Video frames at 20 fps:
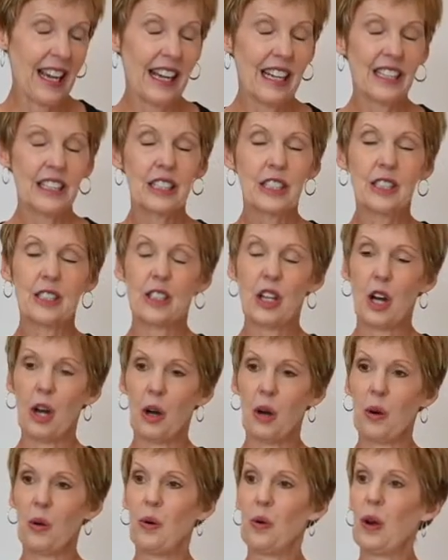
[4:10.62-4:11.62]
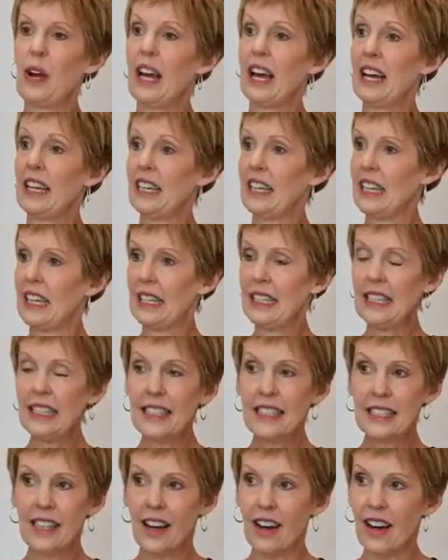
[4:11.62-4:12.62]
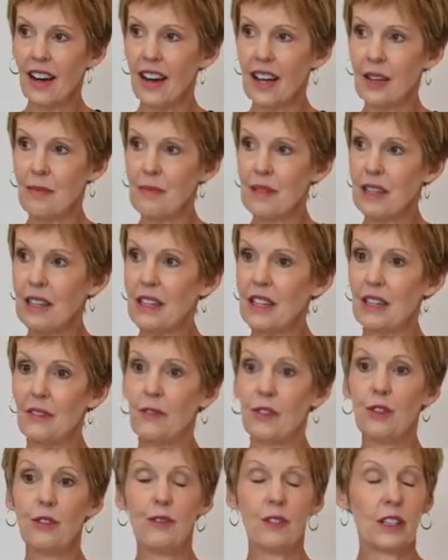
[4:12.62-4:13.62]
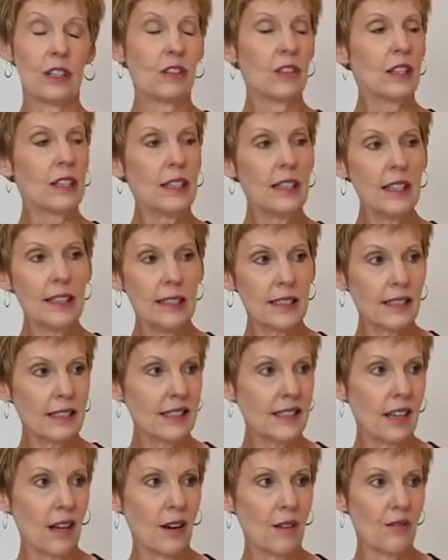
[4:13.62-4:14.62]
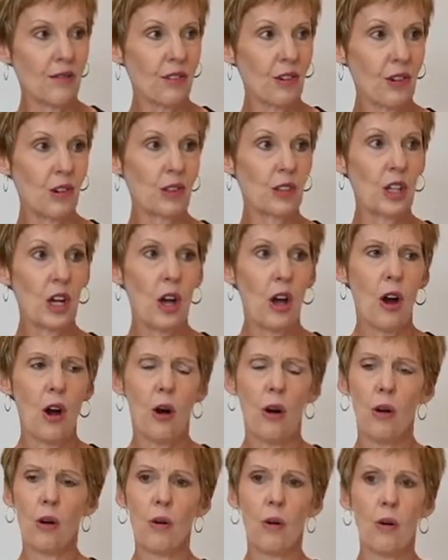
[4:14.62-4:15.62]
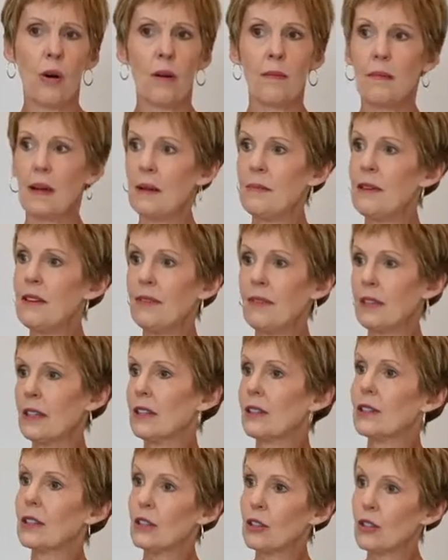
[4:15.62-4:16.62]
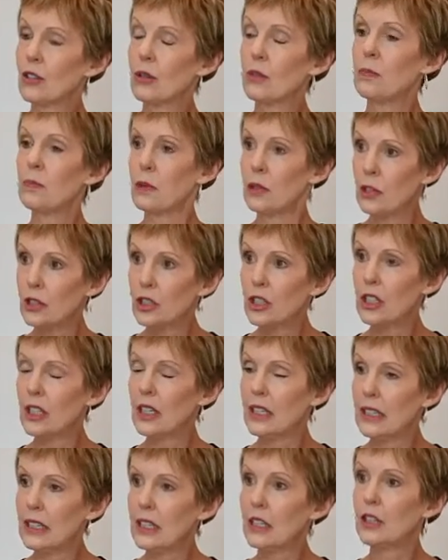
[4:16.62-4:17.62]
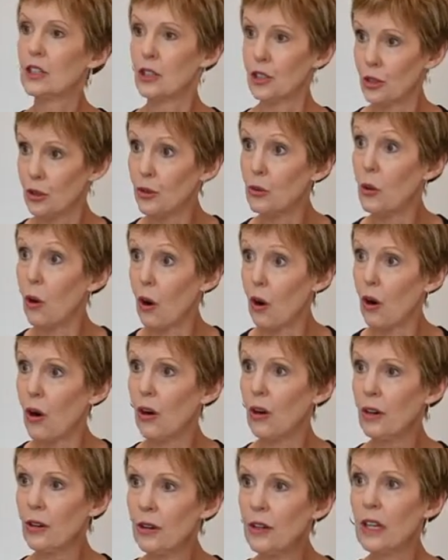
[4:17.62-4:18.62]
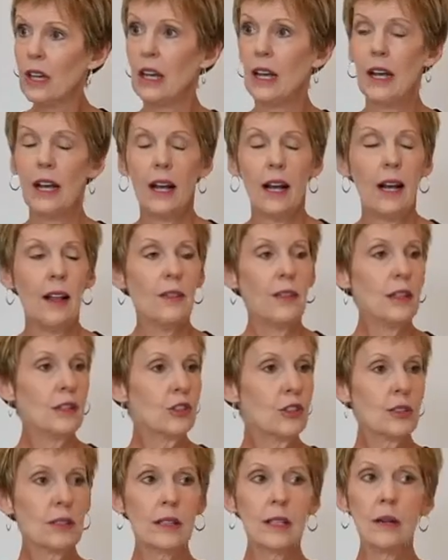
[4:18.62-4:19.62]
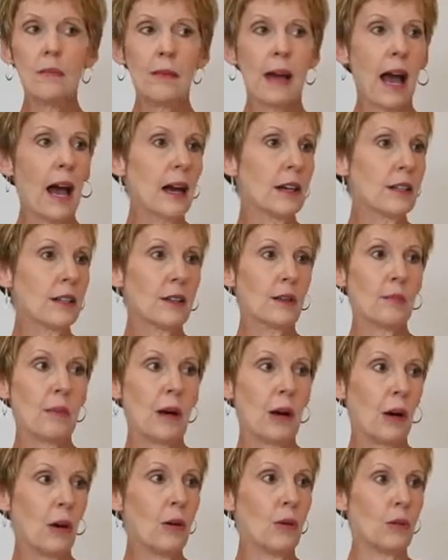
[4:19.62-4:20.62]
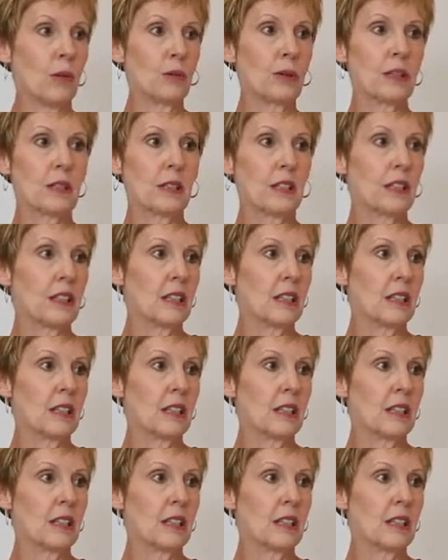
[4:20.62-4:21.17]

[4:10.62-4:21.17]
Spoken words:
So at any time, if you feel any discomfort or maybe feel that you're pushing too hard, then just come out of the pose.